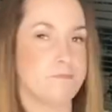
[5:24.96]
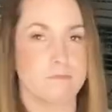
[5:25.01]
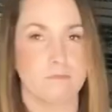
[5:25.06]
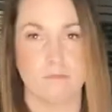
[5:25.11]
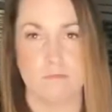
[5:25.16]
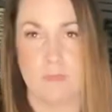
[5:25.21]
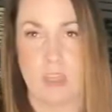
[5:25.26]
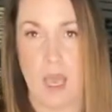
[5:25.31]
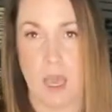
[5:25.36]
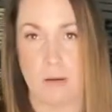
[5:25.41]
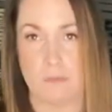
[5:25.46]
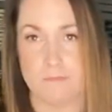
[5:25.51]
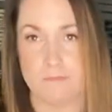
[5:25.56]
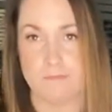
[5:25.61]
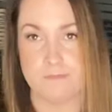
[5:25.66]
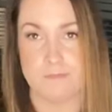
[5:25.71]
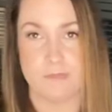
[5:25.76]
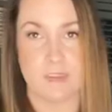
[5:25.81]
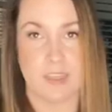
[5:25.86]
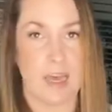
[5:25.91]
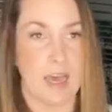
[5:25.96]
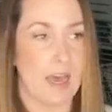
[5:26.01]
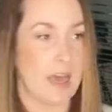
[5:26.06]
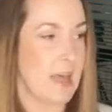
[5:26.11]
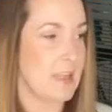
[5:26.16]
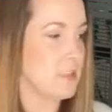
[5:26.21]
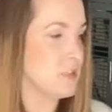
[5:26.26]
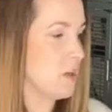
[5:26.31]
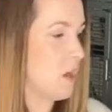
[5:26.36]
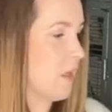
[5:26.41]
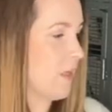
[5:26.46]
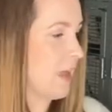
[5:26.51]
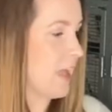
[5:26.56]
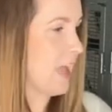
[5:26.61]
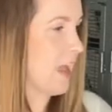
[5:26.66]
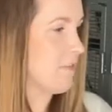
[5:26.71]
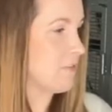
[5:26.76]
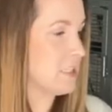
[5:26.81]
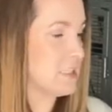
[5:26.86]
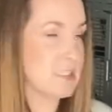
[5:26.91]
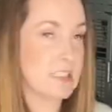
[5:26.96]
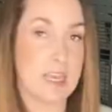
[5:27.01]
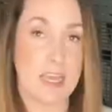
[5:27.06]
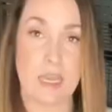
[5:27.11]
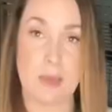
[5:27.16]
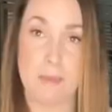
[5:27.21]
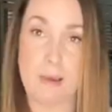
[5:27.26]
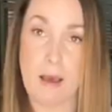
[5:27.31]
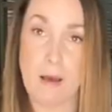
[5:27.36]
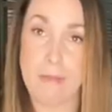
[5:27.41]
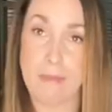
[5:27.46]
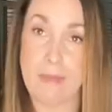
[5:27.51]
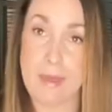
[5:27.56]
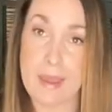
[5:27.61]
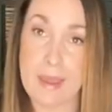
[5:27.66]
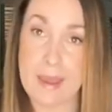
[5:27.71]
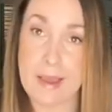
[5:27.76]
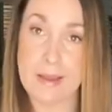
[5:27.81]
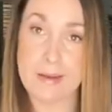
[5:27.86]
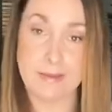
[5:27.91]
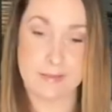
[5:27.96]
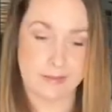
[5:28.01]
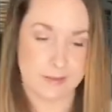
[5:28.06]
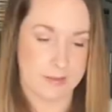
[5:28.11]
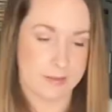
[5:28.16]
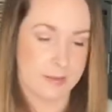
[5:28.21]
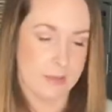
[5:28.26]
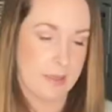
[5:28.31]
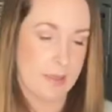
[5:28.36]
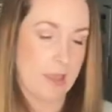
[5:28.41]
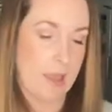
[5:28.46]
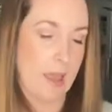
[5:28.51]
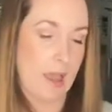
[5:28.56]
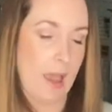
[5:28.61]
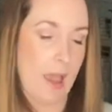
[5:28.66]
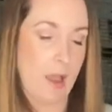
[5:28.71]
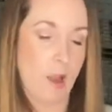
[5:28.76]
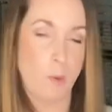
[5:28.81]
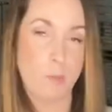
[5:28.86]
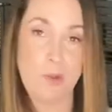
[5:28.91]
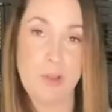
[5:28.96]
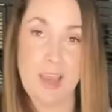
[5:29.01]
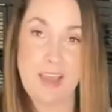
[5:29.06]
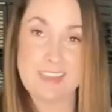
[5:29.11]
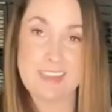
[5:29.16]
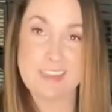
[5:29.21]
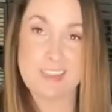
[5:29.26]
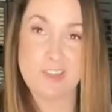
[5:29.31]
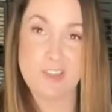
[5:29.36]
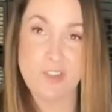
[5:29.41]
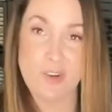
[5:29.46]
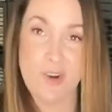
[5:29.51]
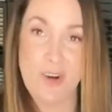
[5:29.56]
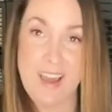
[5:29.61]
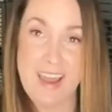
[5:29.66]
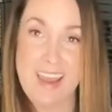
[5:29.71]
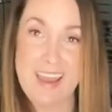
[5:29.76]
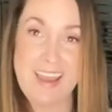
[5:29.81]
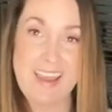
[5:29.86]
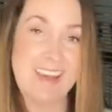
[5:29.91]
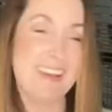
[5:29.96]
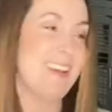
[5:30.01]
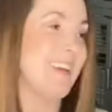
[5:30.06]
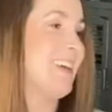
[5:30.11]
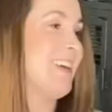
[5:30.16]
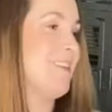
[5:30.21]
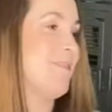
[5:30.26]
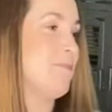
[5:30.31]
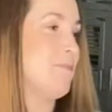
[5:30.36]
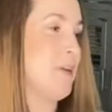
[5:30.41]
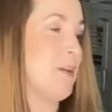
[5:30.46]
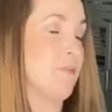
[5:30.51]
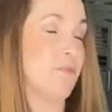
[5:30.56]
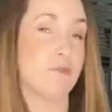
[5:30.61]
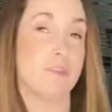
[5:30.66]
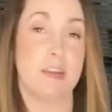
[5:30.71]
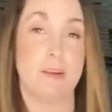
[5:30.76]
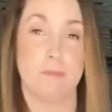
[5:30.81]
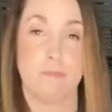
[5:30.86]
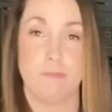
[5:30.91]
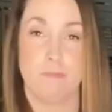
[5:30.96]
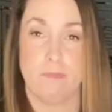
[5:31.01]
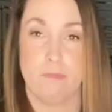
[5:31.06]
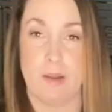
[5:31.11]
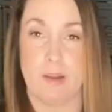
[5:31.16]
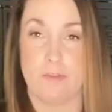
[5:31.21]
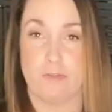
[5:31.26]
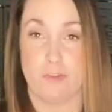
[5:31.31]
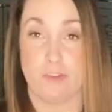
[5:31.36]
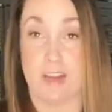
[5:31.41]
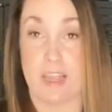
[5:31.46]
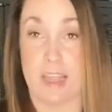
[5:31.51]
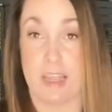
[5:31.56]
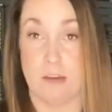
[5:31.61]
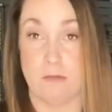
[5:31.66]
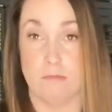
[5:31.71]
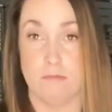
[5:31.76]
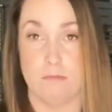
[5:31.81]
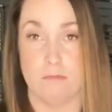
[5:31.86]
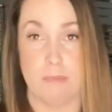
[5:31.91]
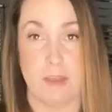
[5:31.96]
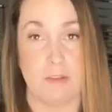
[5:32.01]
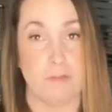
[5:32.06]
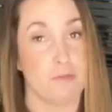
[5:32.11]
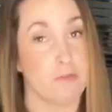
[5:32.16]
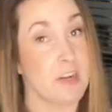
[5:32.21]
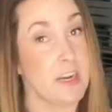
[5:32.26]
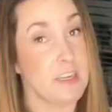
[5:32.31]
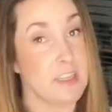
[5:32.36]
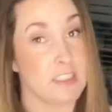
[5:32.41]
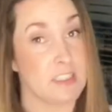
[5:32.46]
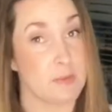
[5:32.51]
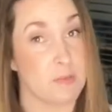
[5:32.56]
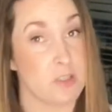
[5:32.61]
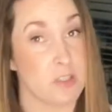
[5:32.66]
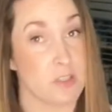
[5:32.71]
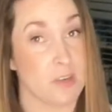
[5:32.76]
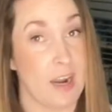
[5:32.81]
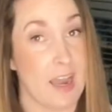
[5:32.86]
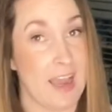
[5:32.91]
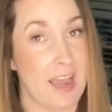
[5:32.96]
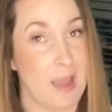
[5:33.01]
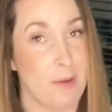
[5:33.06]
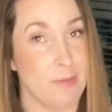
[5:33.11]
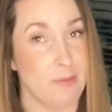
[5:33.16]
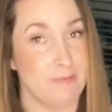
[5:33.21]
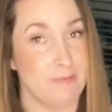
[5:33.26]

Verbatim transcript: yeah, that's all I have to say about that. I hope you guys enjoy. Be free, be free, be free to subscribe